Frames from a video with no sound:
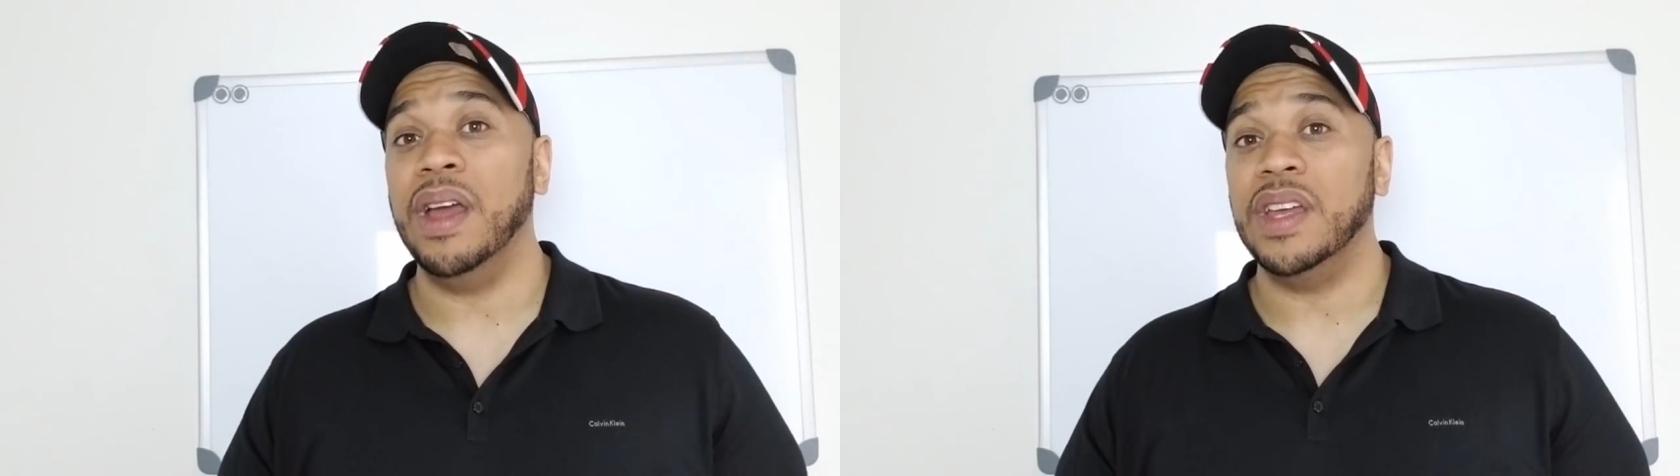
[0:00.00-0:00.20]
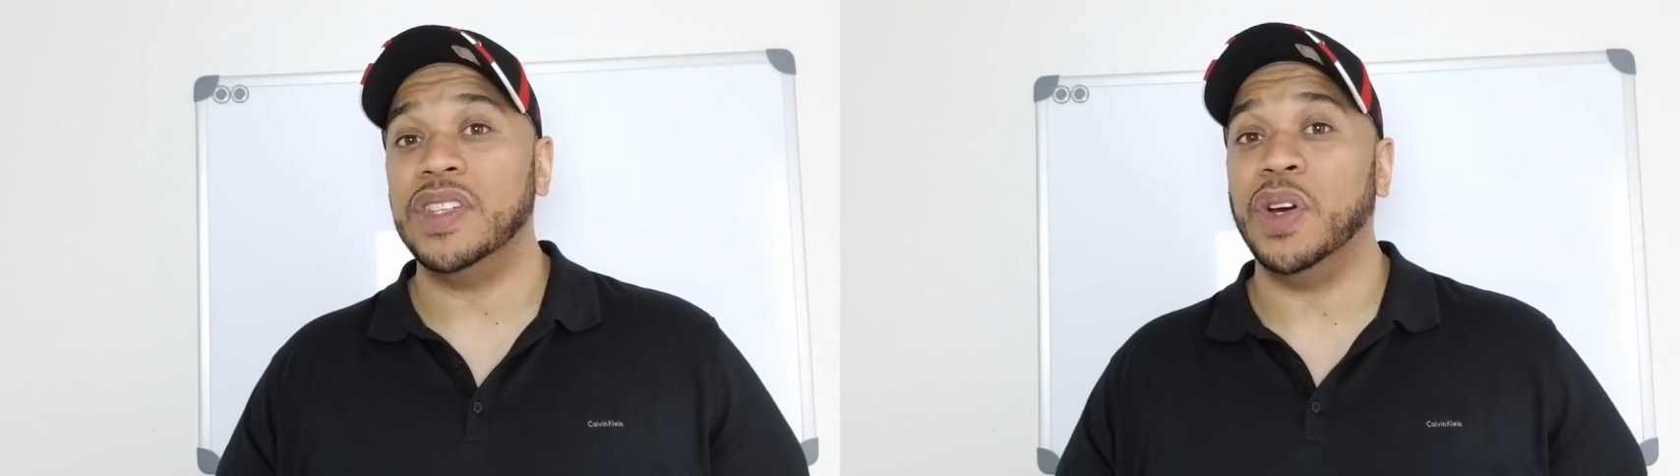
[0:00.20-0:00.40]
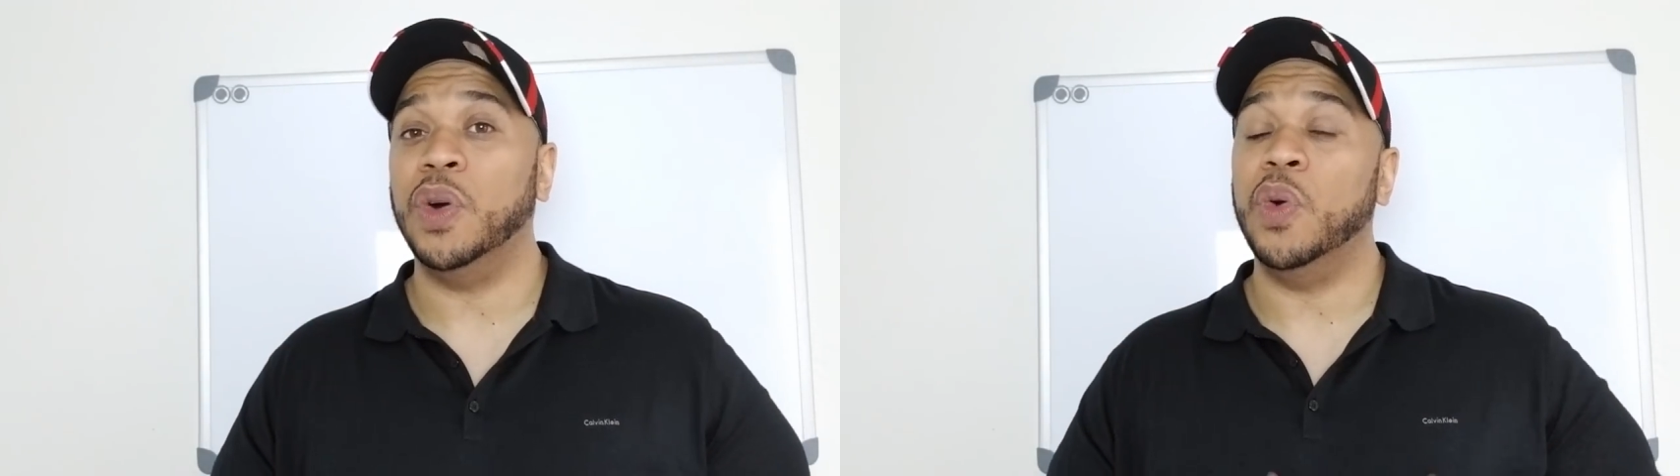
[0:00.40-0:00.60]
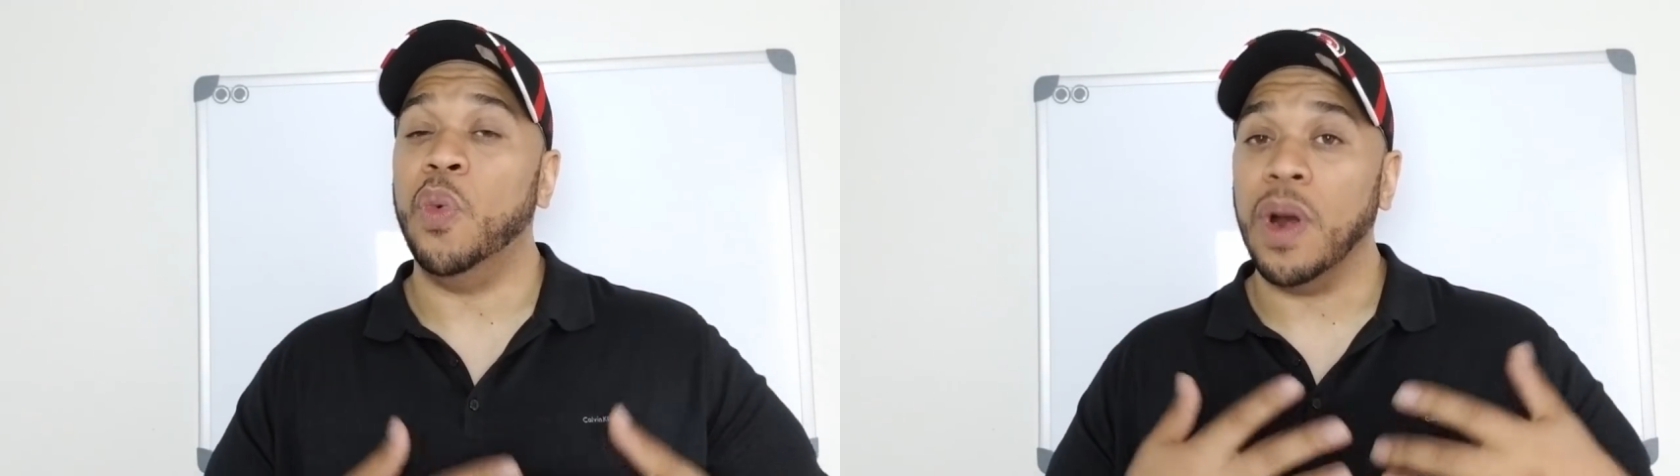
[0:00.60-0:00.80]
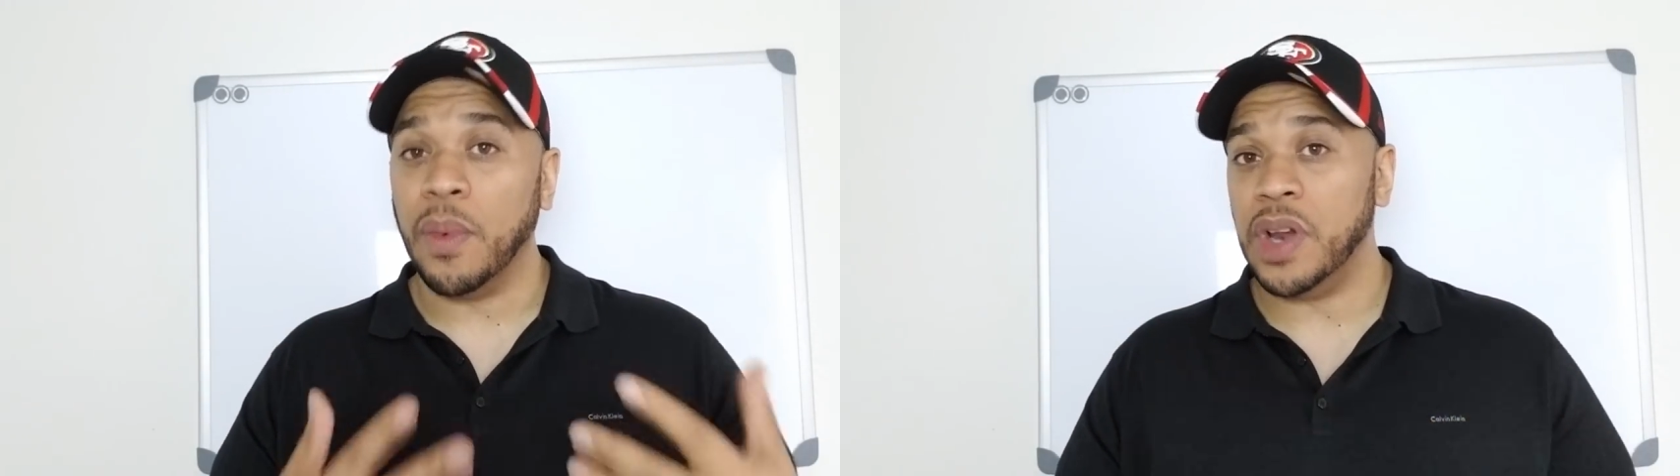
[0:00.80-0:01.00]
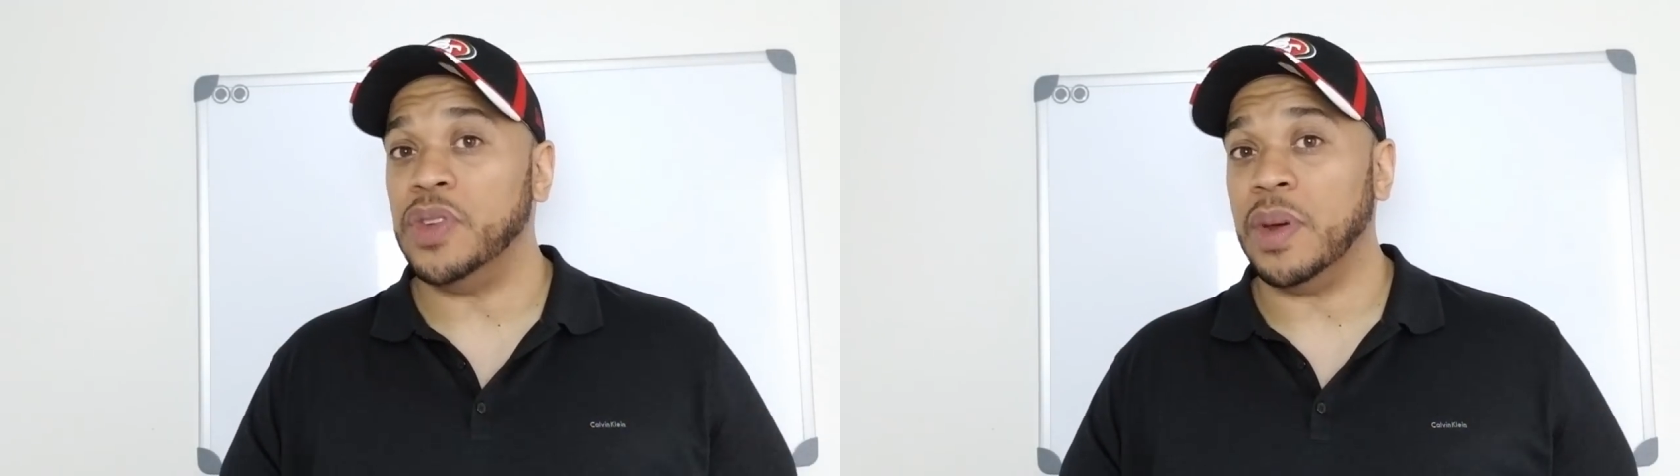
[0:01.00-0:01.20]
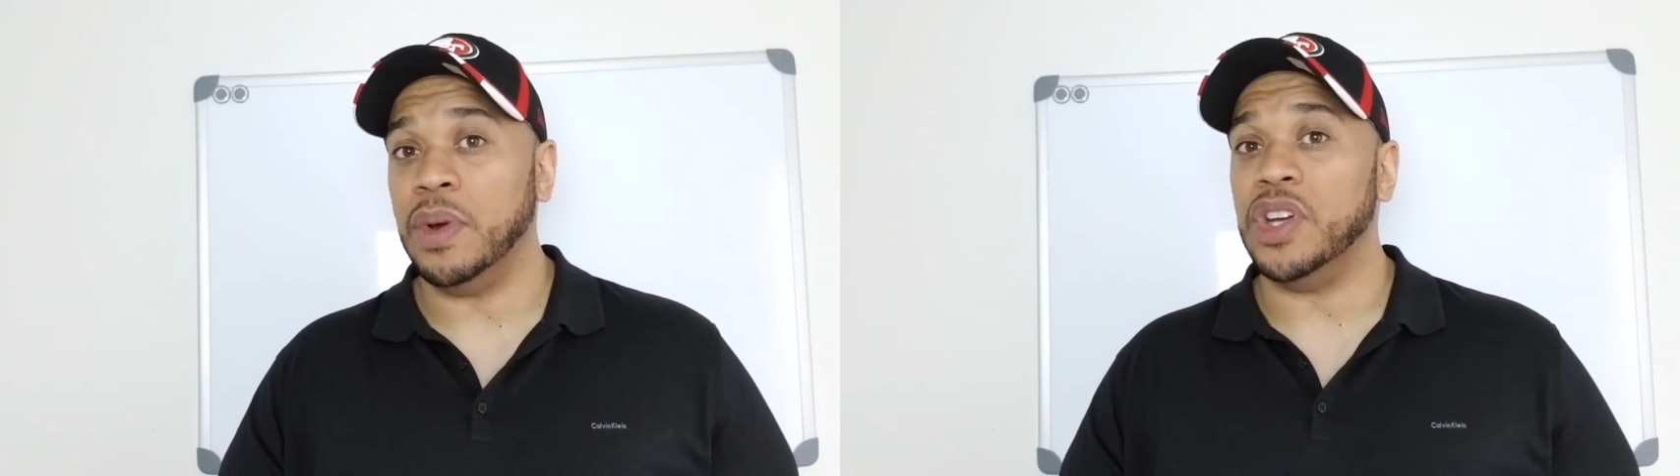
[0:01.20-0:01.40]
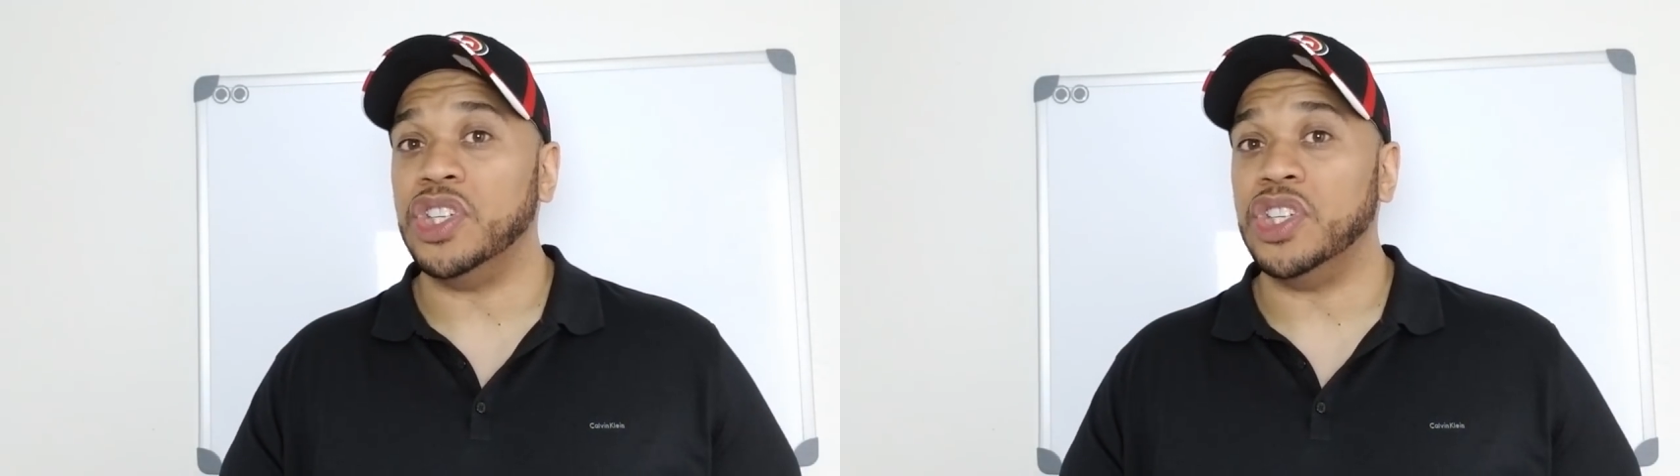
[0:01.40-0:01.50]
So what I'm going to do is I'm going to